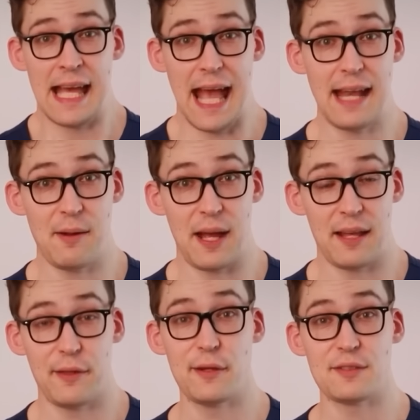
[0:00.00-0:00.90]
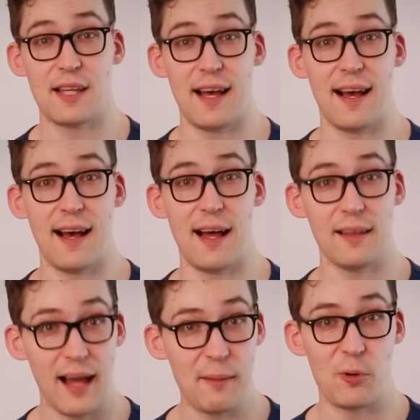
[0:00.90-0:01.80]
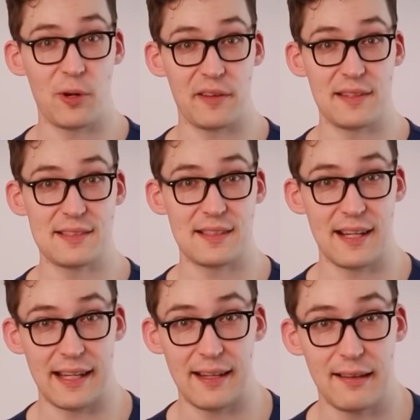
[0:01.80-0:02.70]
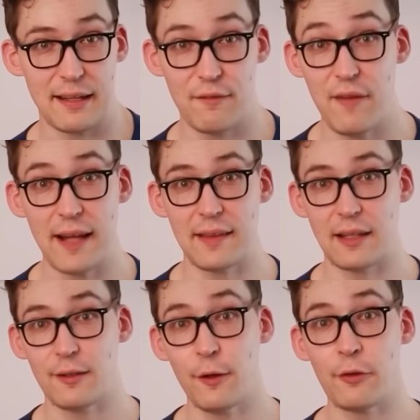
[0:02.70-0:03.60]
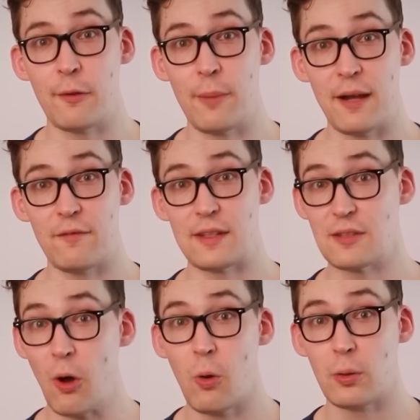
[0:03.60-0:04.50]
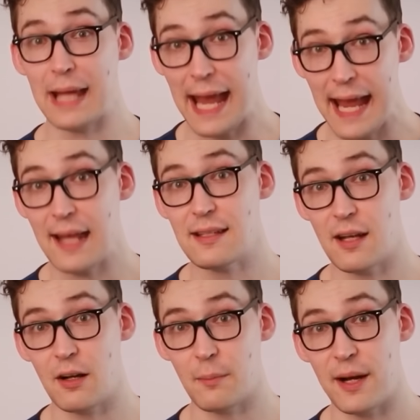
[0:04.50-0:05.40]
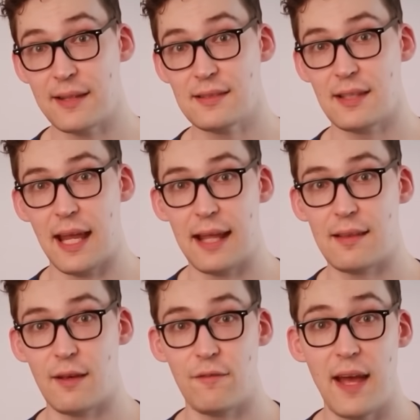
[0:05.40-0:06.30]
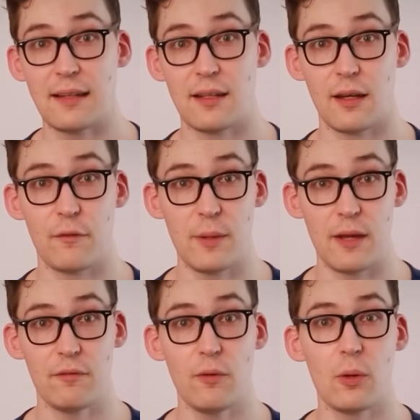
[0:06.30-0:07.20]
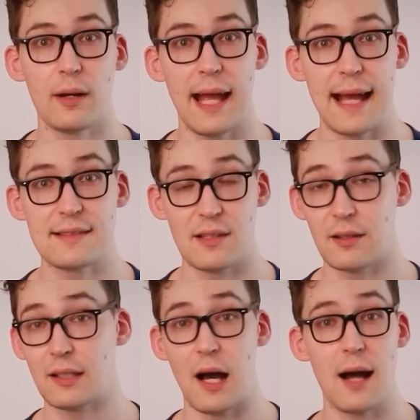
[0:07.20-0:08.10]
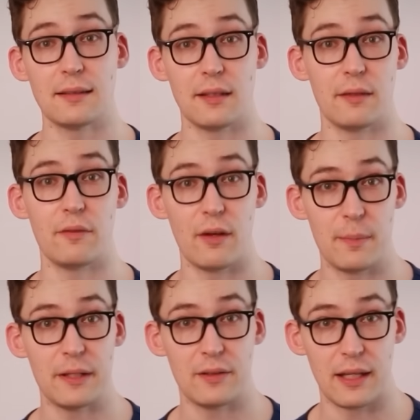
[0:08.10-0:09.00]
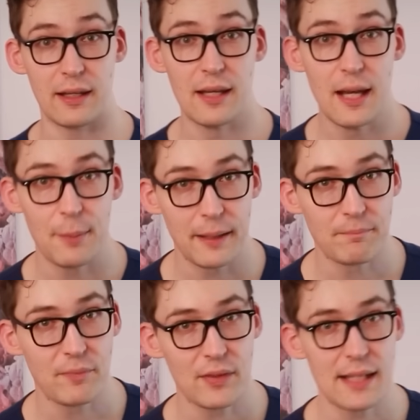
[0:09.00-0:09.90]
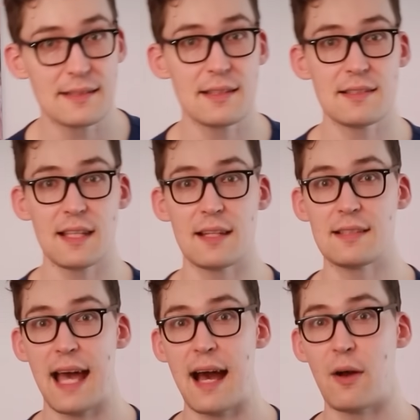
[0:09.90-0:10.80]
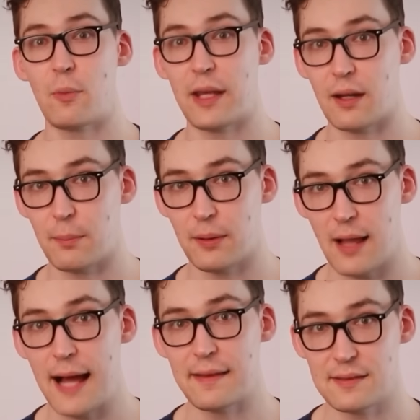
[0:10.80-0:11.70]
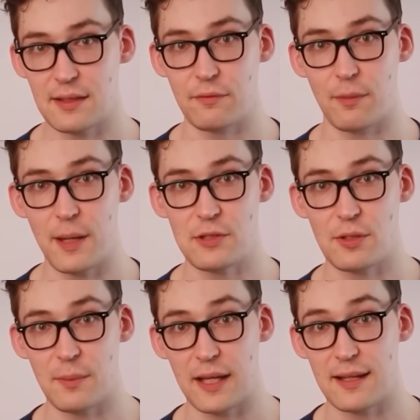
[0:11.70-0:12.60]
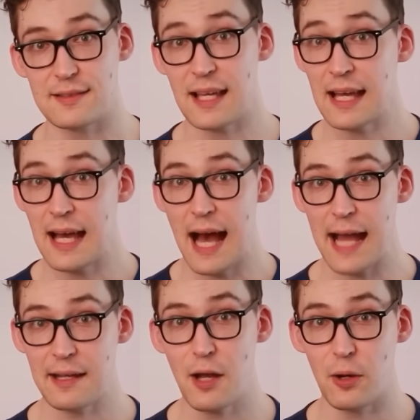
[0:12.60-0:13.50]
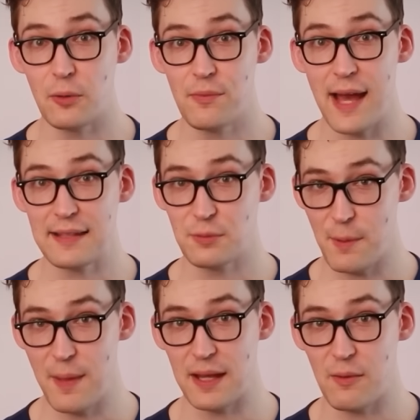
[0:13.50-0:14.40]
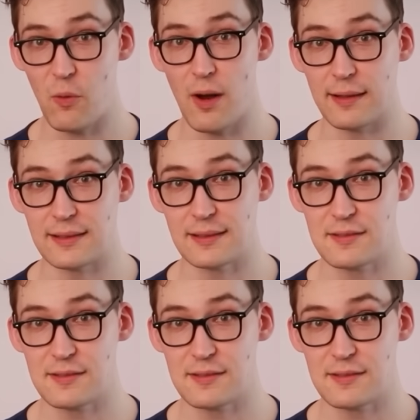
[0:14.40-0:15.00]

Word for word: Anyway, there's a lot more to this study, like the fact that Klotho benefits old and young mice and the effect of PF4 has on cognitive ability. But let's discuss how we can apply this information because I know that's what many want.